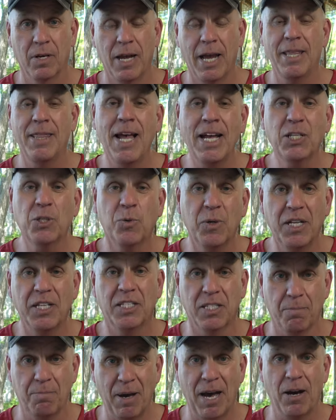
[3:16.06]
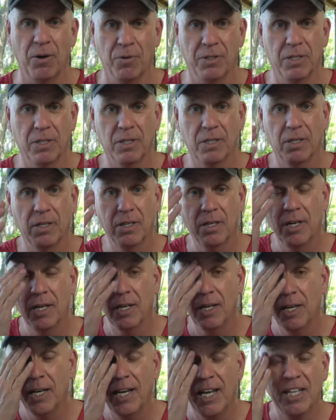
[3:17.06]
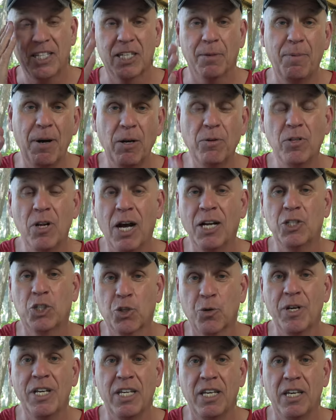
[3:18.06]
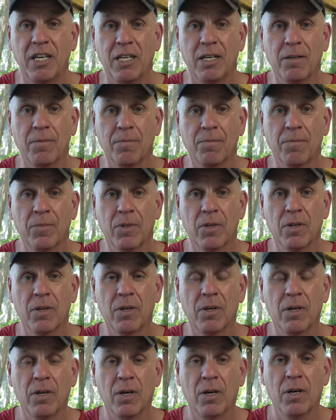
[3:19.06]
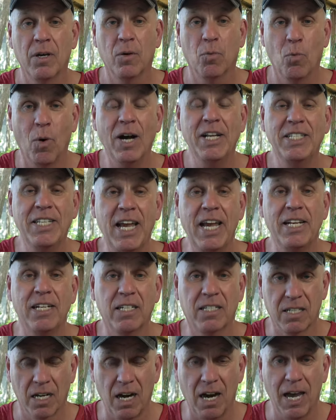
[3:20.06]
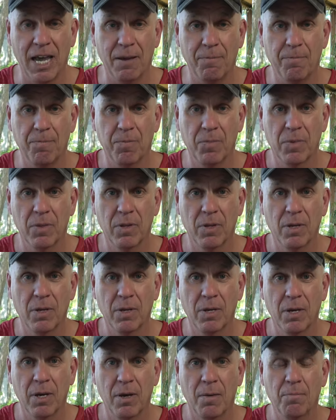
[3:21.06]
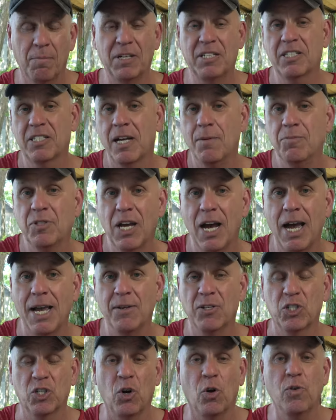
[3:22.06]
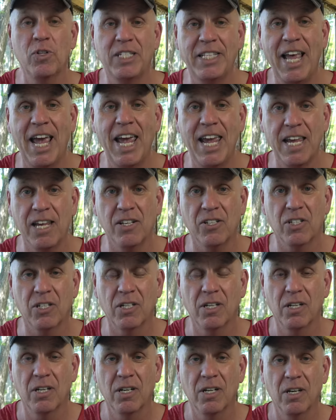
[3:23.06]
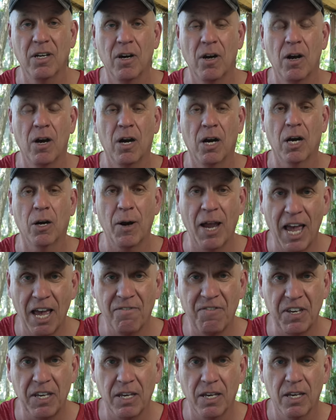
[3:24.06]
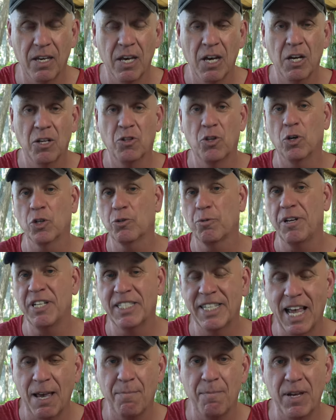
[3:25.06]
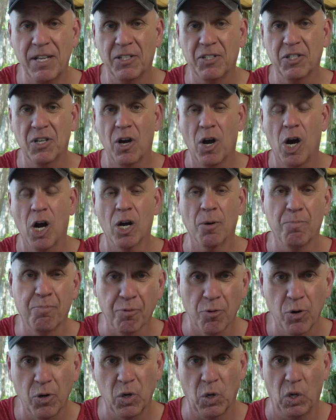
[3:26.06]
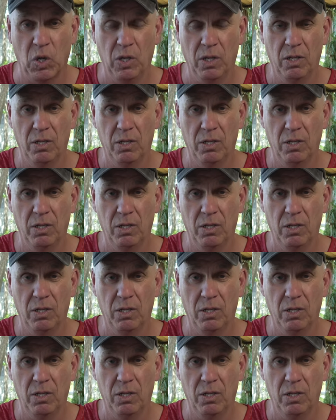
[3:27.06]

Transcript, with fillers: And that's what it's about. It's about not drinking one day at a time, but sometimes those days are heavy. Those resentments are brutal.